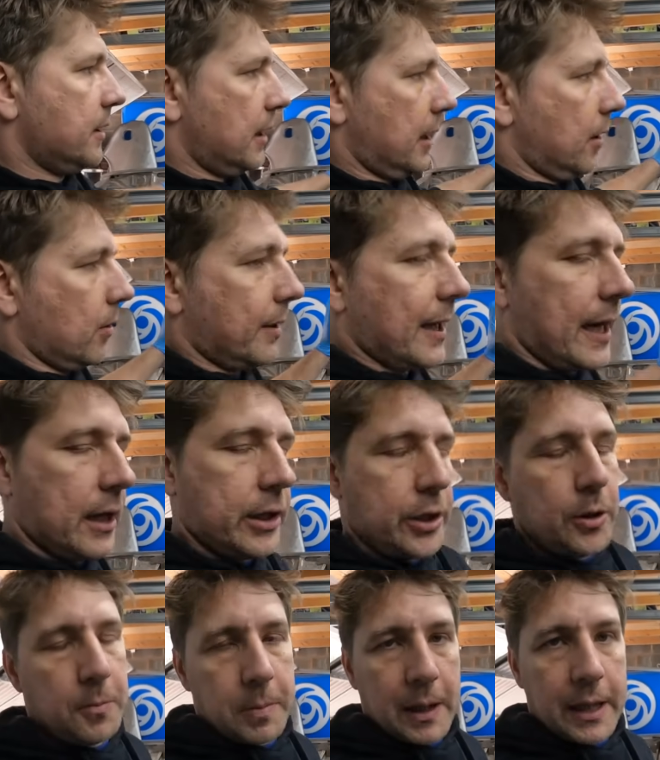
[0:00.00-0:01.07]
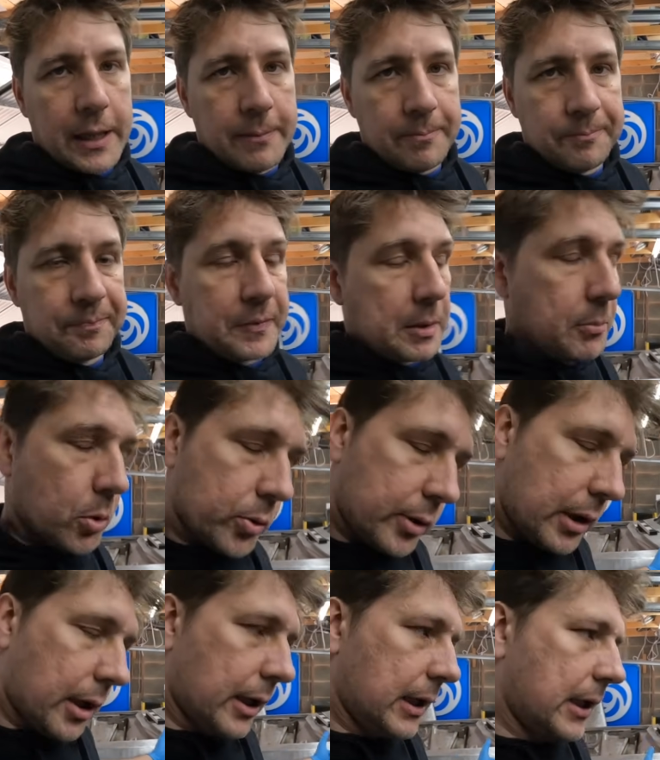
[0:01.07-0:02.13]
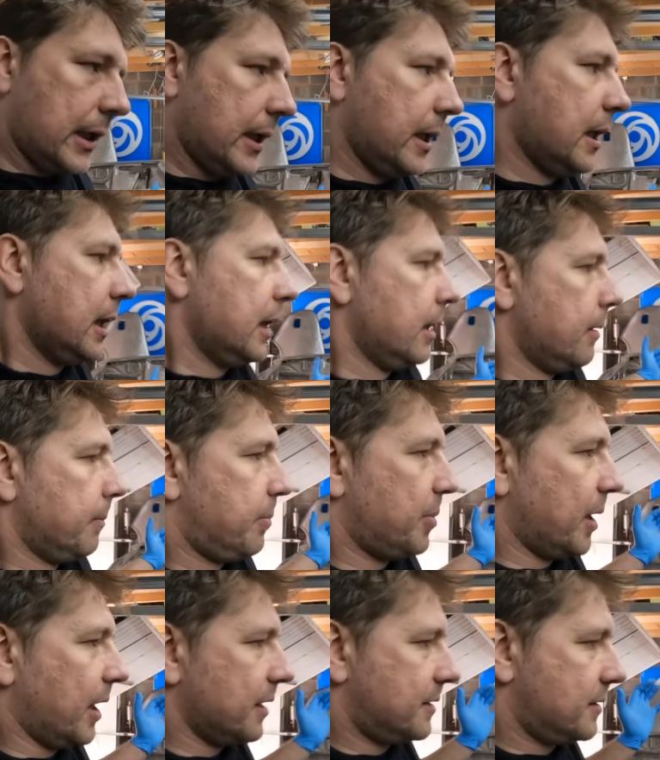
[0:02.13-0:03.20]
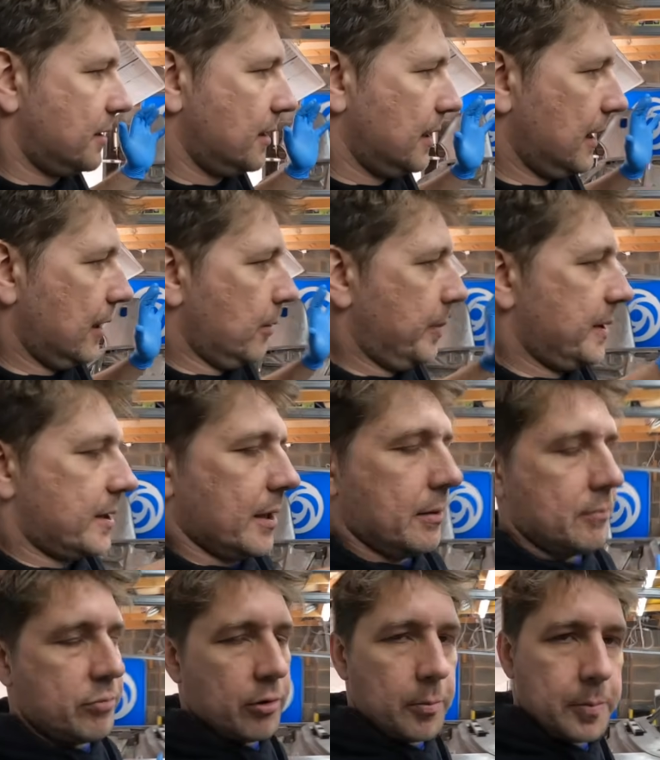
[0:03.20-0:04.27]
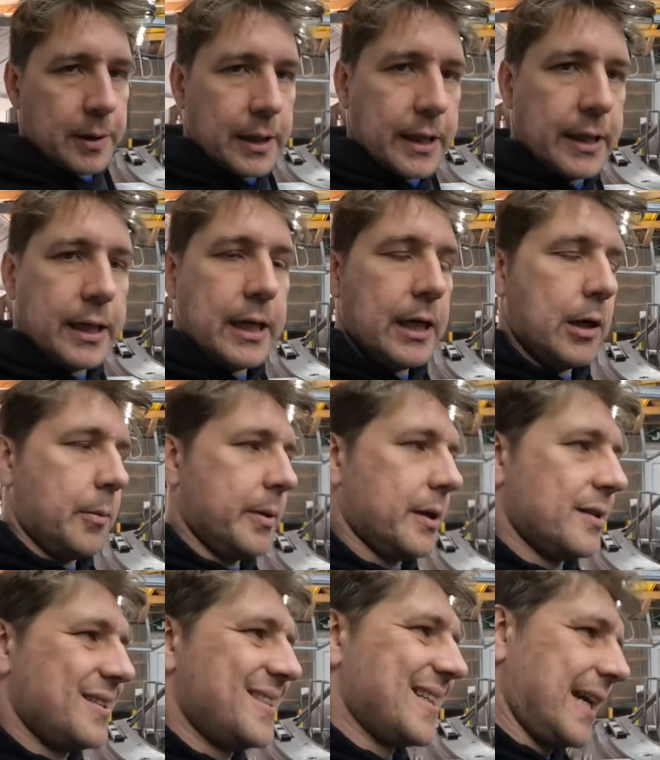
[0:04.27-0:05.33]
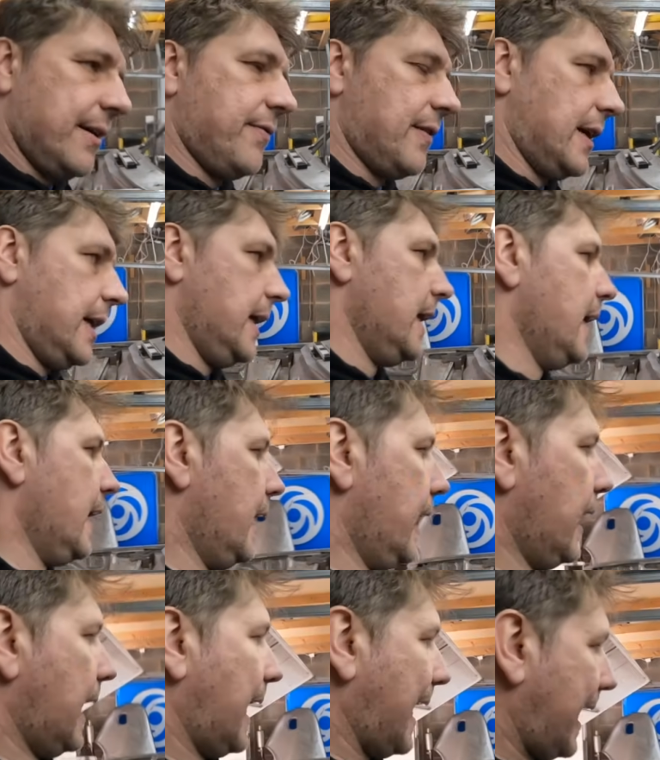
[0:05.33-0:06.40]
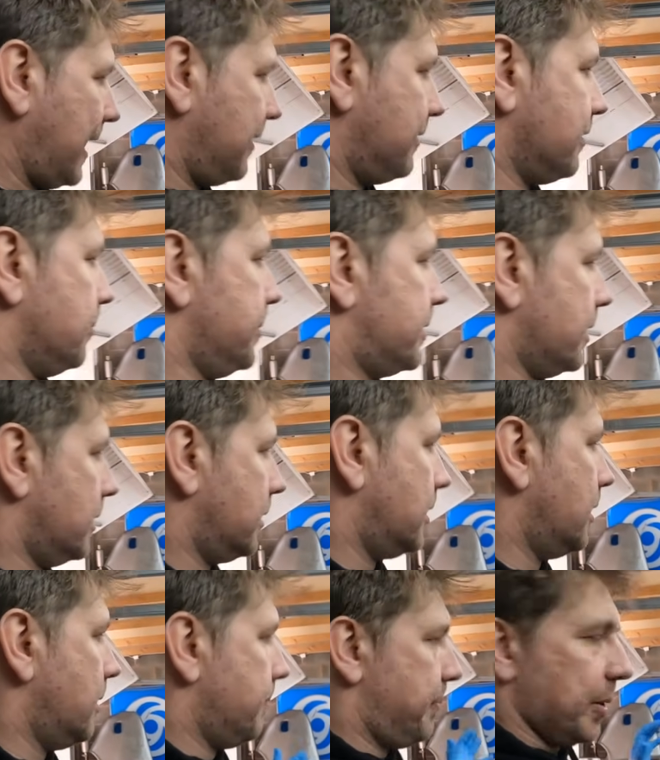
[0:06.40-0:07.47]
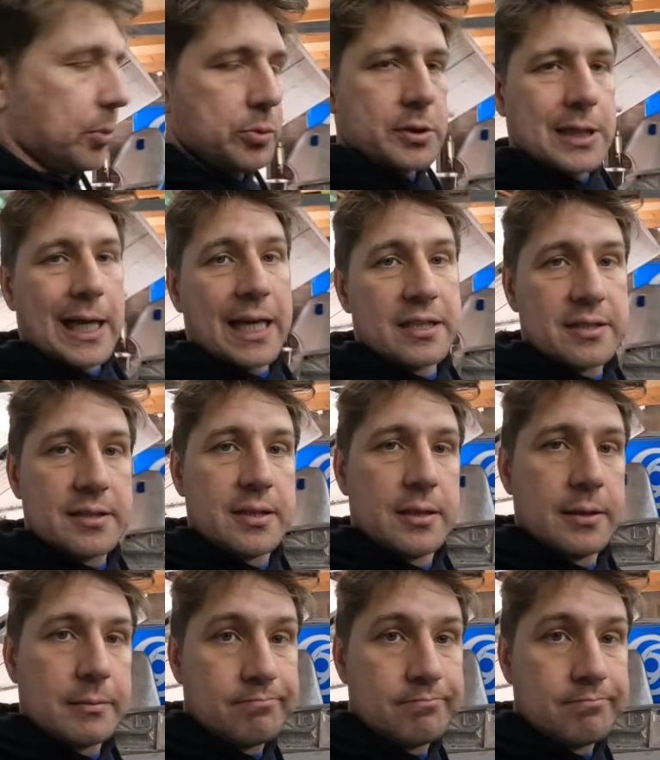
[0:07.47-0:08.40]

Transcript: It'll get a Q plate, more than likely, but it'll be done properly, it'll be done safely, and it'll be done built to last.